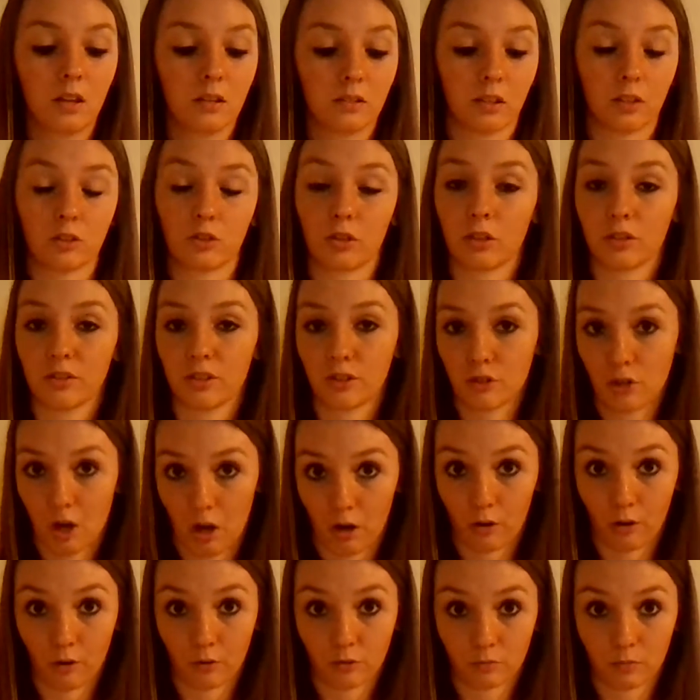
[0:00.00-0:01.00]
such as a
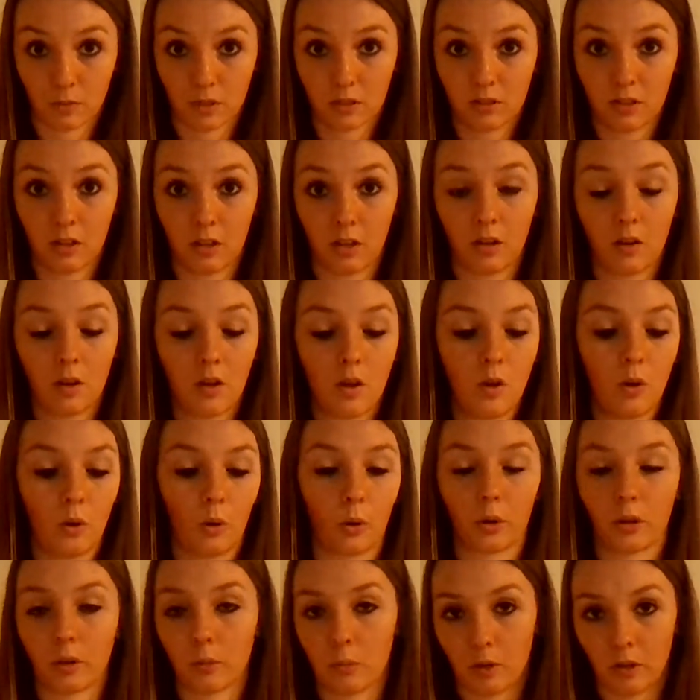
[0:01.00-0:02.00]
child goes missing
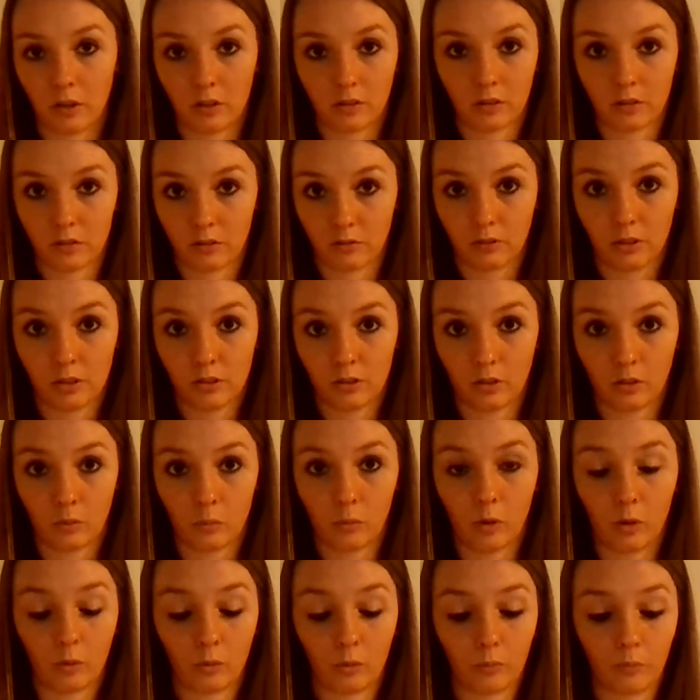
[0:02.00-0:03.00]
or the parent doesn't return
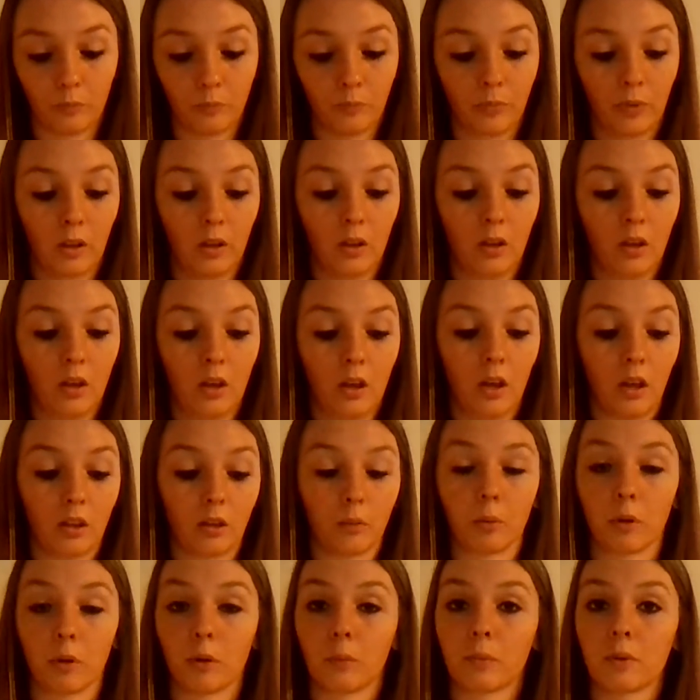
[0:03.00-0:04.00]
home.
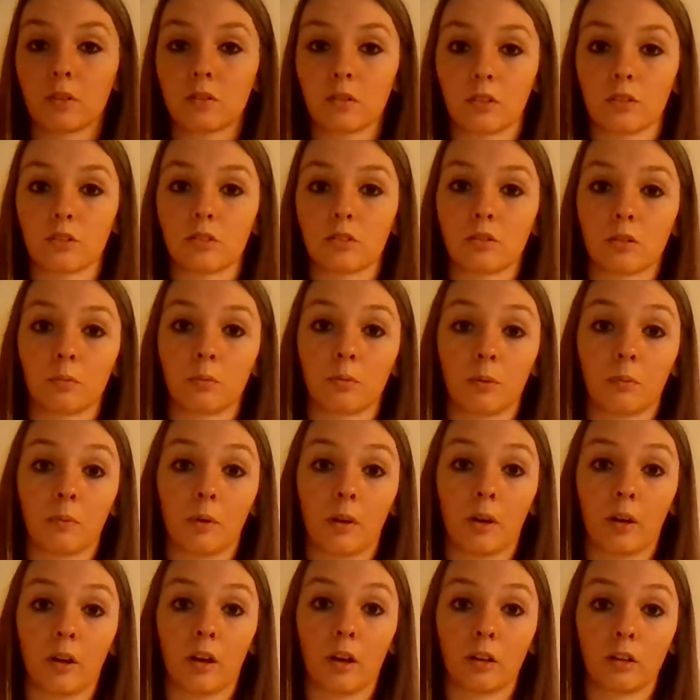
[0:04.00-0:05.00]
The purpose is to
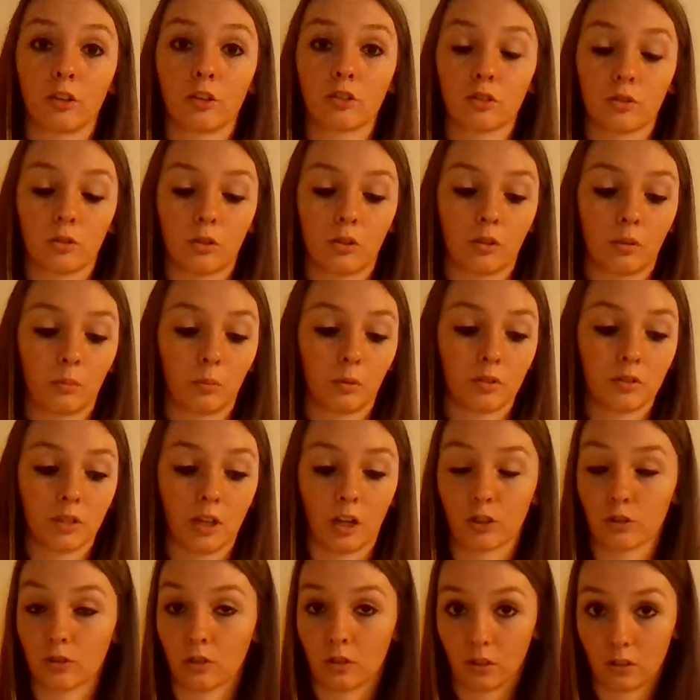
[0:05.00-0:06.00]
prepare and ensure the
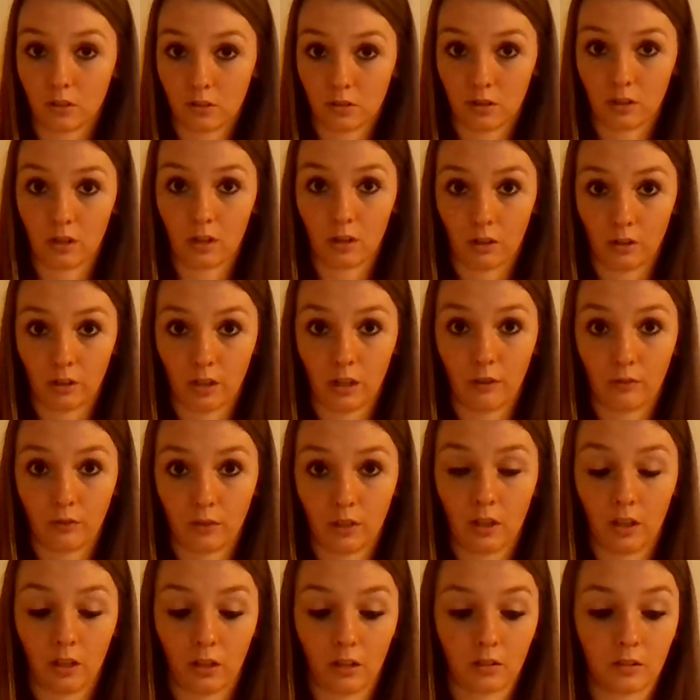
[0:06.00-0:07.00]
protection and security of
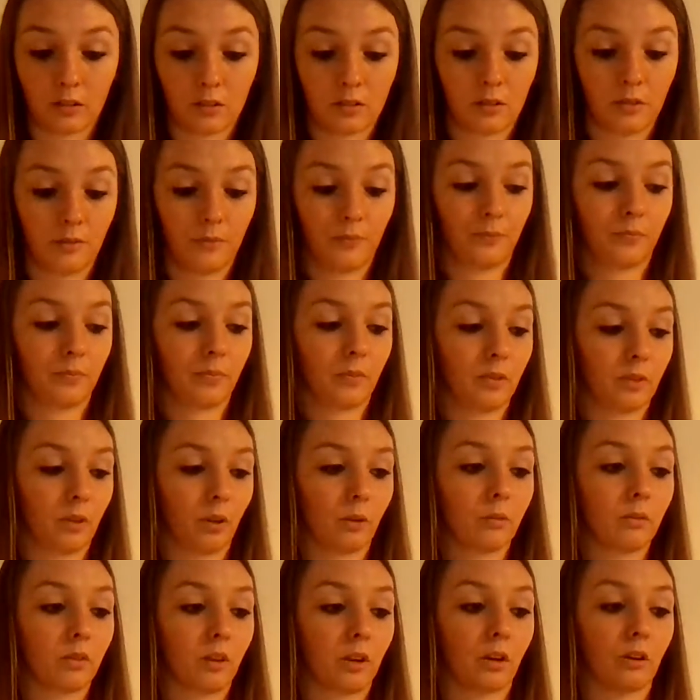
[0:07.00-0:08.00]
the kids.
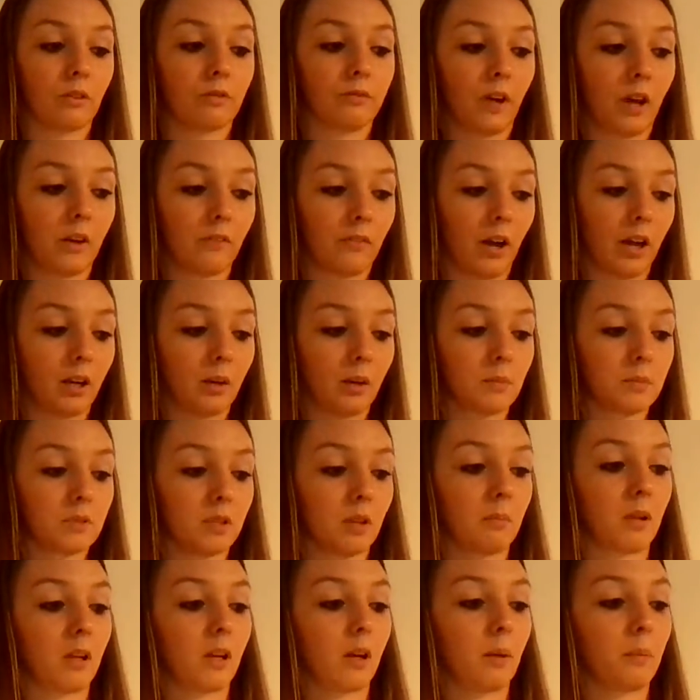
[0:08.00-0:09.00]
So there are 5 items
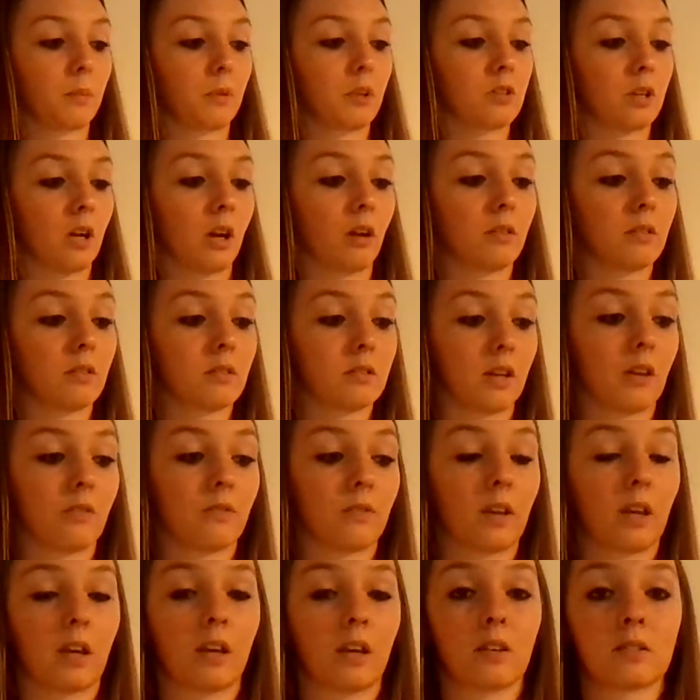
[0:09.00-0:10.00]
that make up the Child
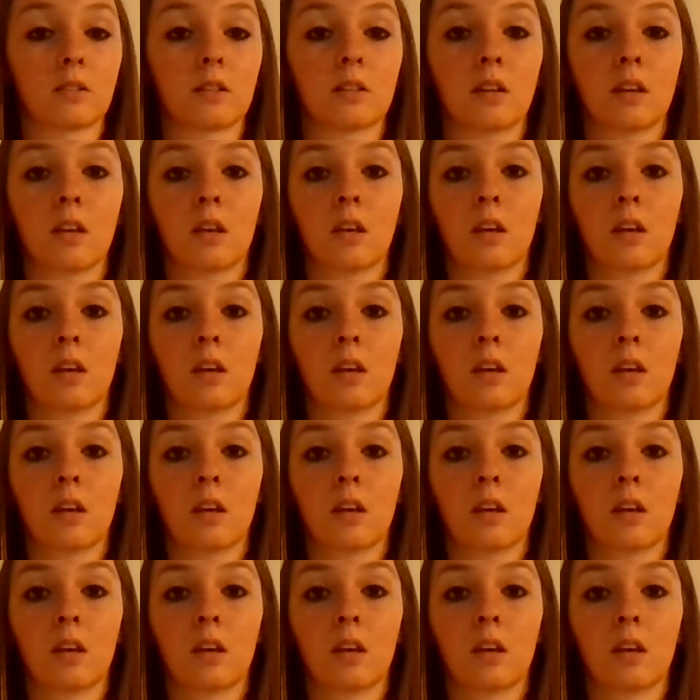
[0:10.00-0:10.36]
Safe Kit,